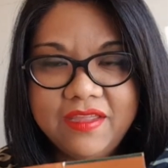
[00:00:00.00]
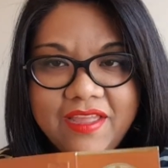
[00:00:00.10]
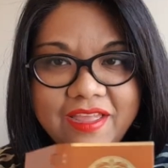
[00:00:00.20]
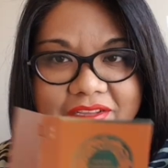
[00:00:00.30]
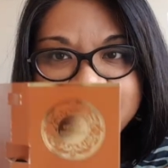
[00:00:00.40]

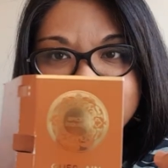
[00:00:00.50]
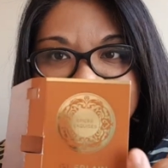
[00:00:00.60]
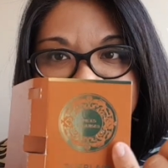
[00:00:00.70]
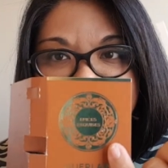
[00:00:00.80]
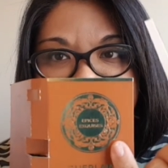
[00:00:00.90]

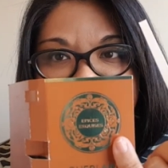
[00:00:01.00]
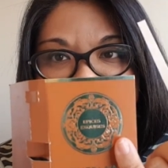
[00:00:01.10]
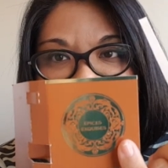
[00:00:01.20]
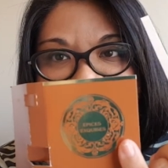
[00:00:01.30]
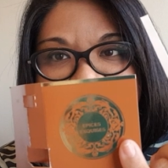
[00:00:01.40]
exquis
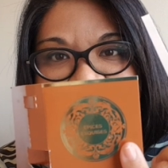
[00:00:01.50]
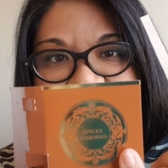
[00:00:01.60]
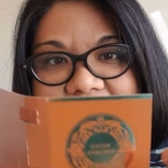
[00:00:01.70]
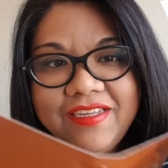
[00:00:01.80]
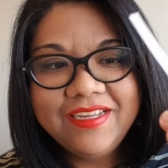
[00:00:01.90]
or
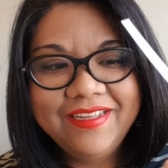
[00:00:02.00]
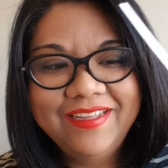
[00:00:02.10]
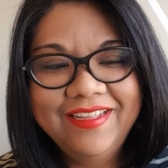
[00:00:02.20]
exquis.